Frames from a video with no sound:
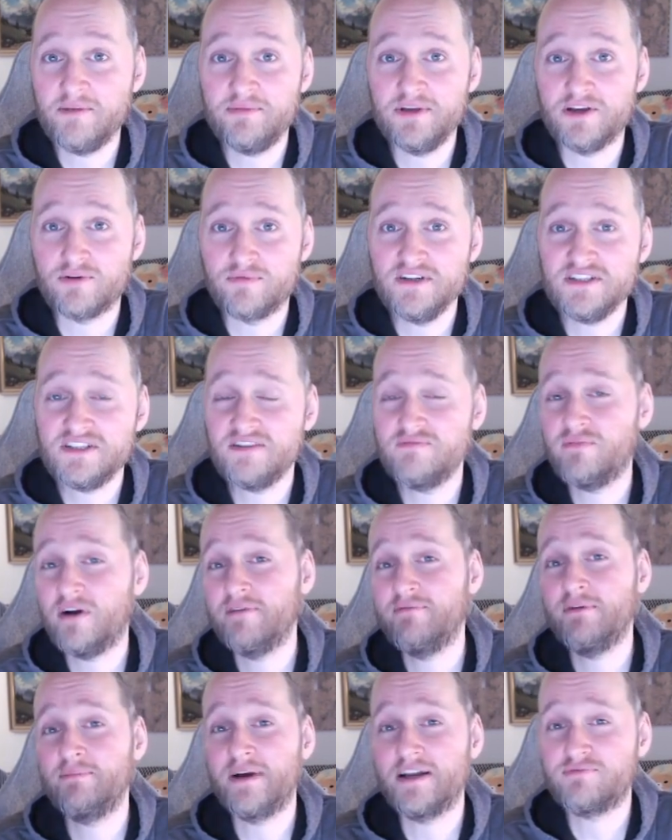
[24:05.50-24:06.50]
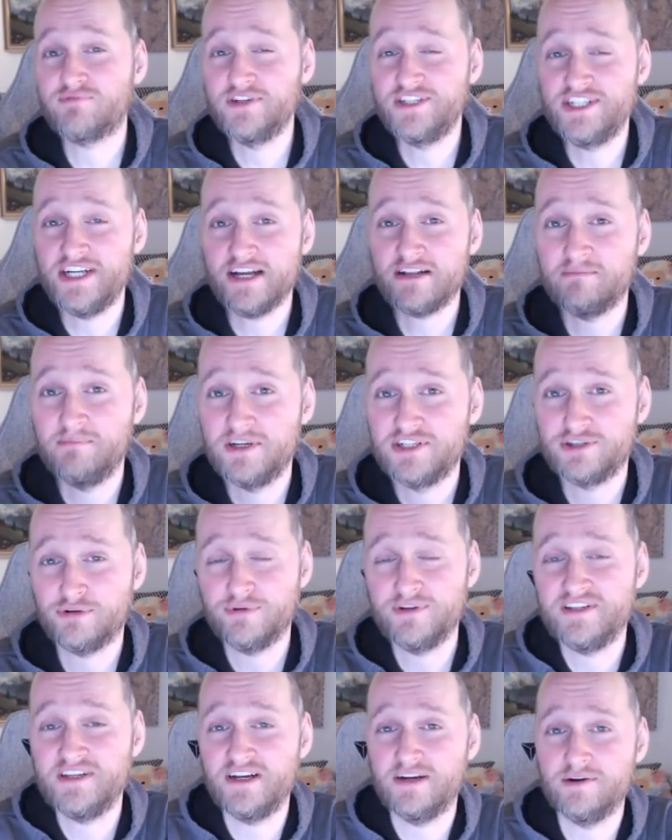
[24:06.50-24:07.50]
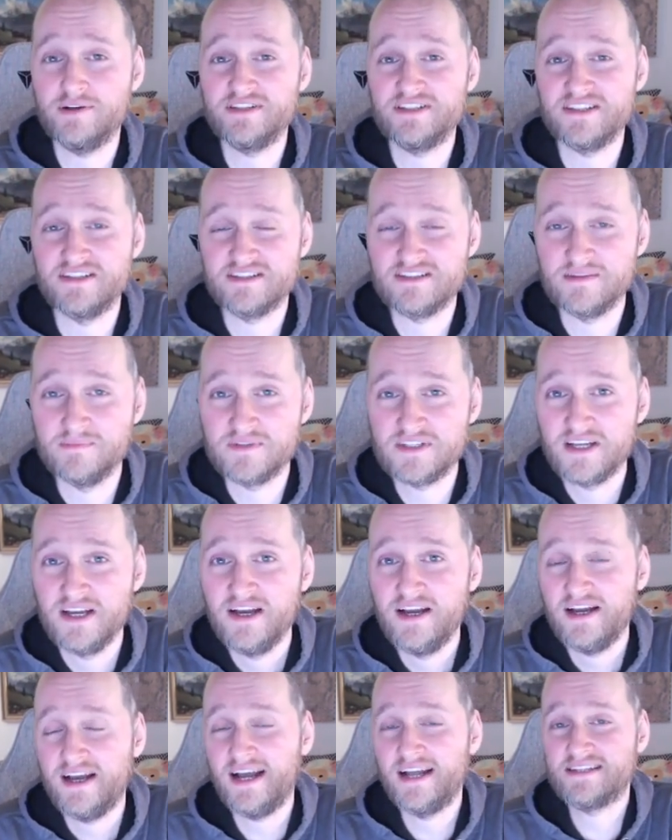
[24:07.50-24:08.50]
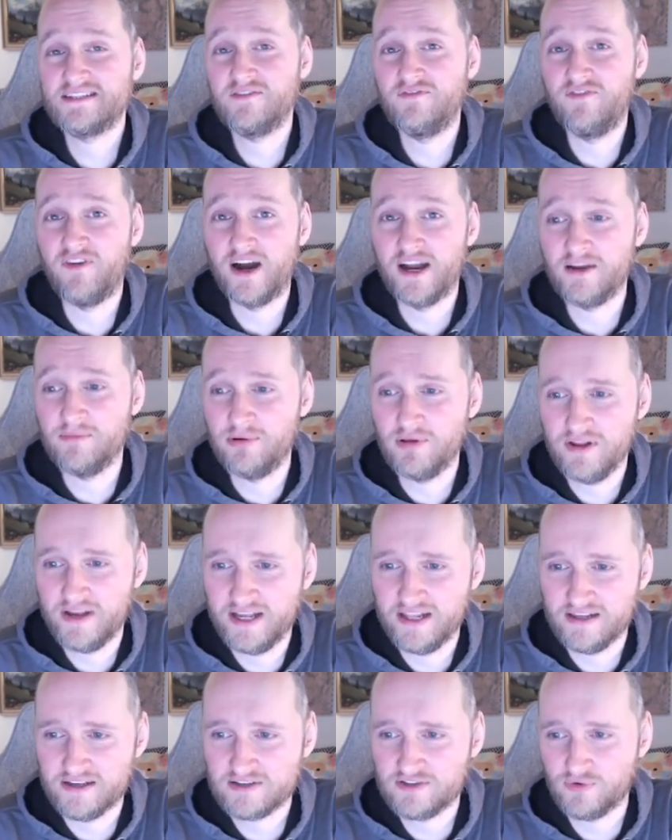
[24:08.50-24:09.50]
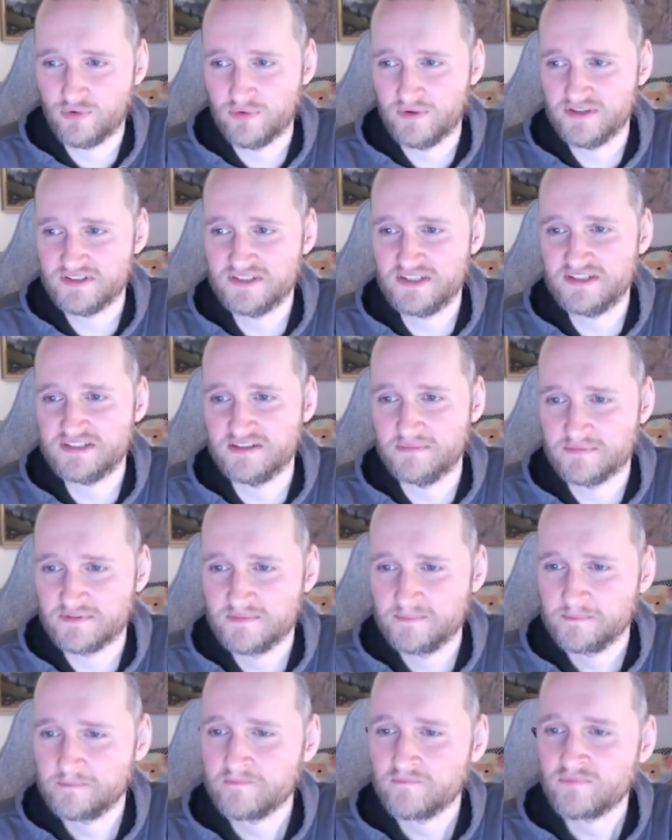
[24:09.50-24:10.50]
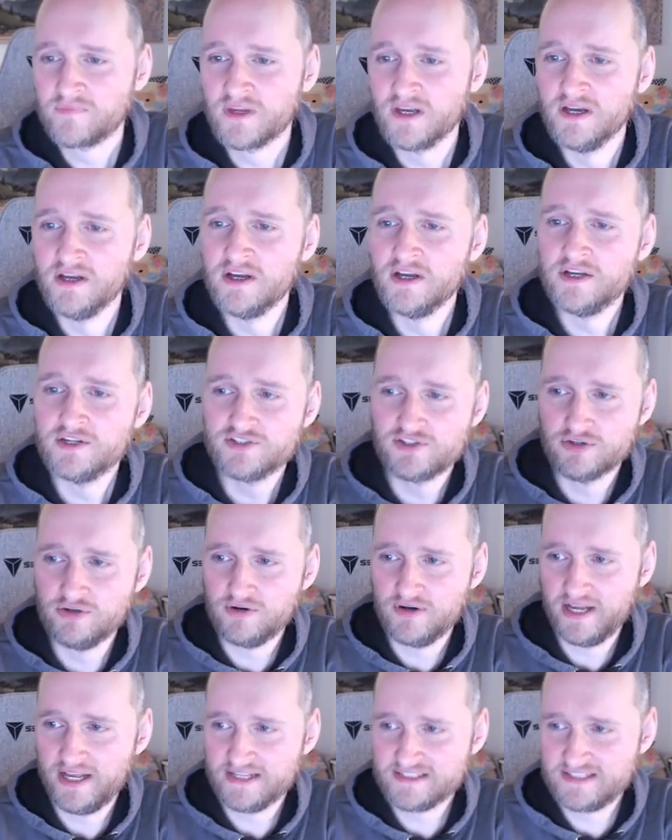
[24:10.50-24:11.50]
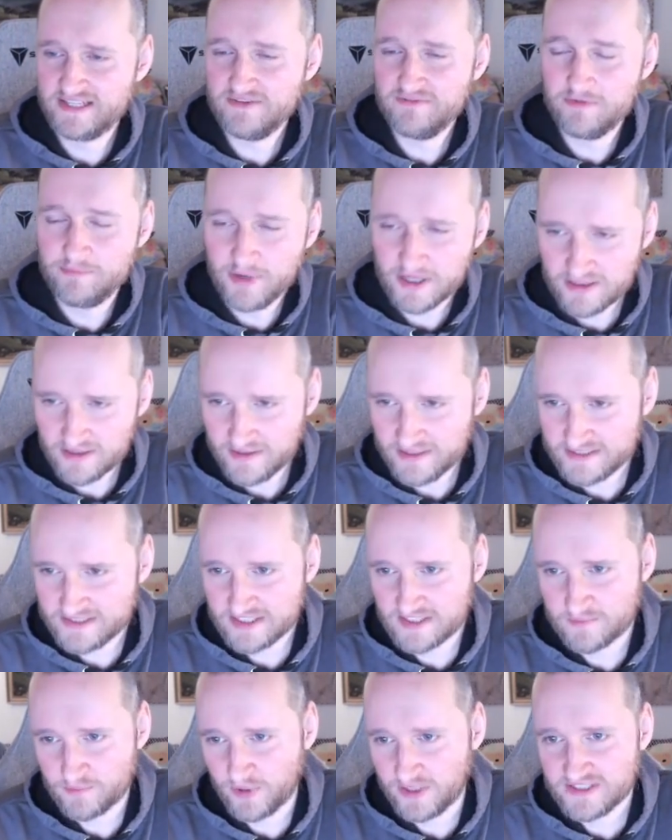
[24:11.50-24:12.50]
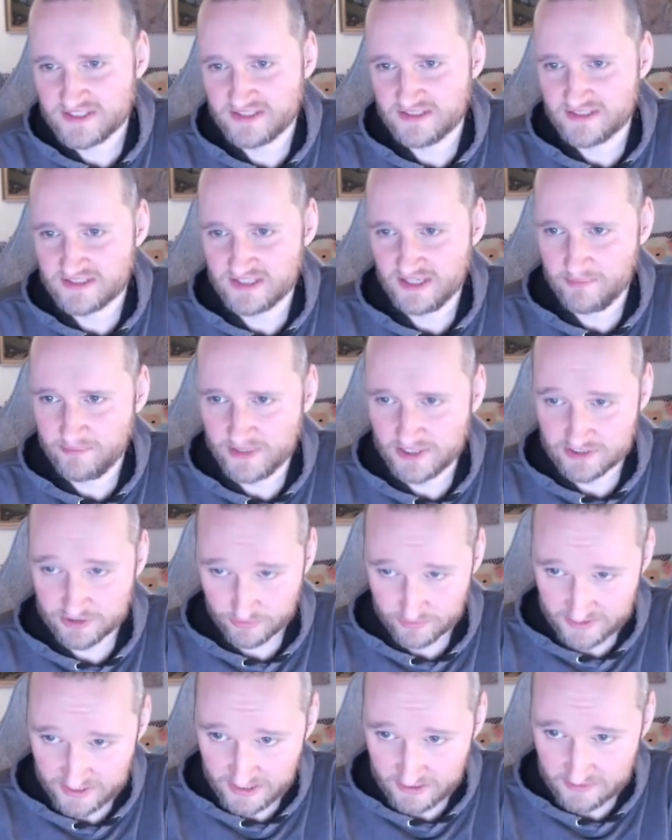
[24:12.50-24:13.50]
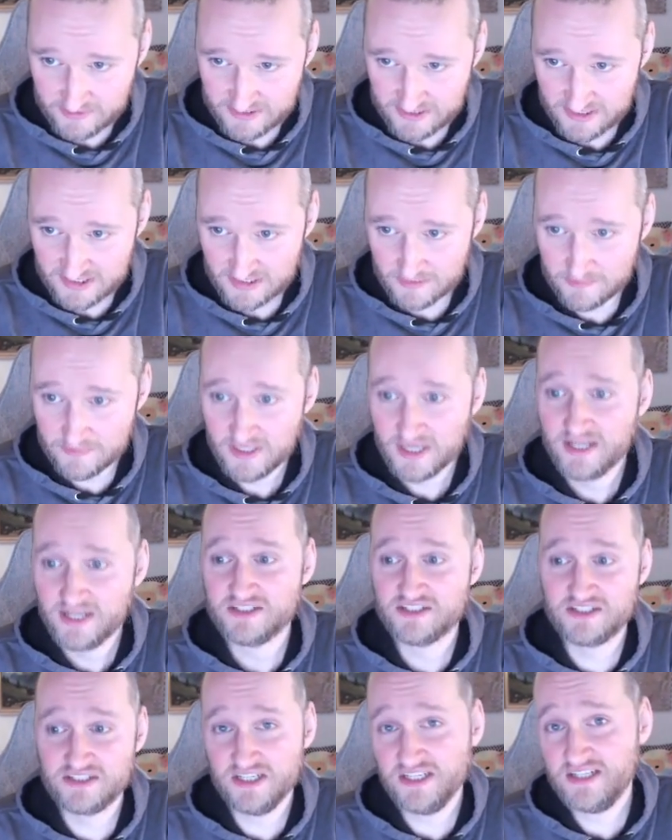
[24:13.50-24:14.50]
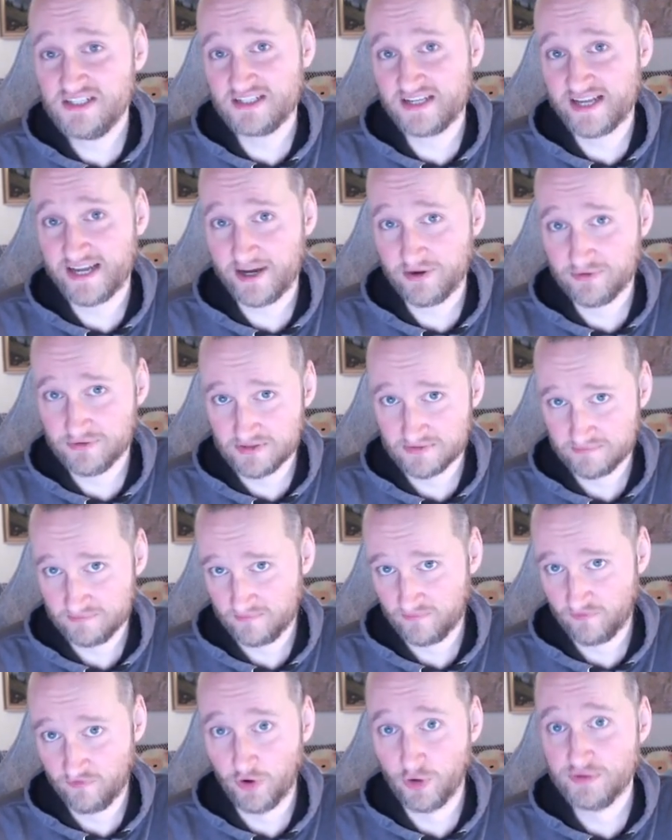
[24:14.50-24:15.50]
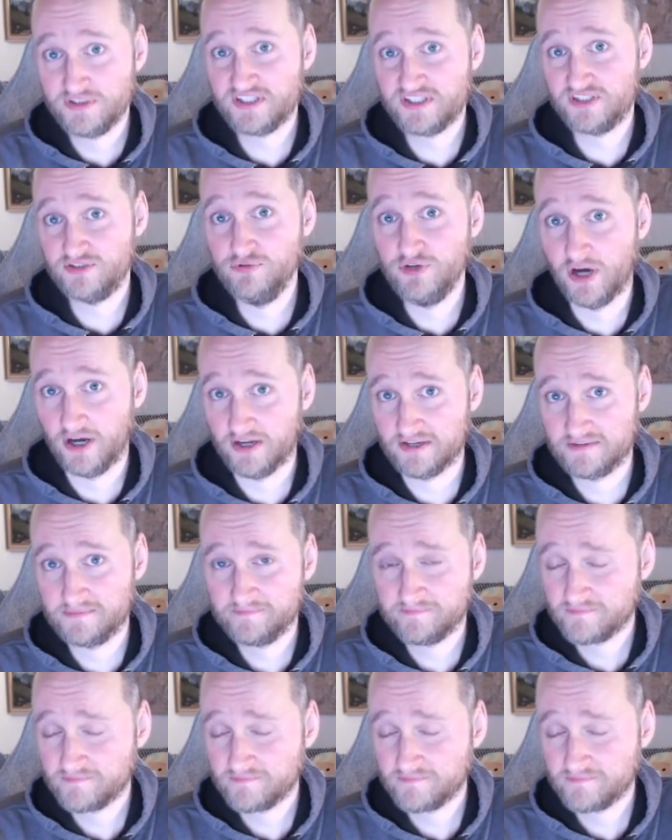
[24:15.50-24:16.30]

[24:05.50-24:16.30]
be a reason why we might reject majoritarian systems as a viable electoral system. So, as David Butler has expressed this, in majoritarian system, seats count, votes do not.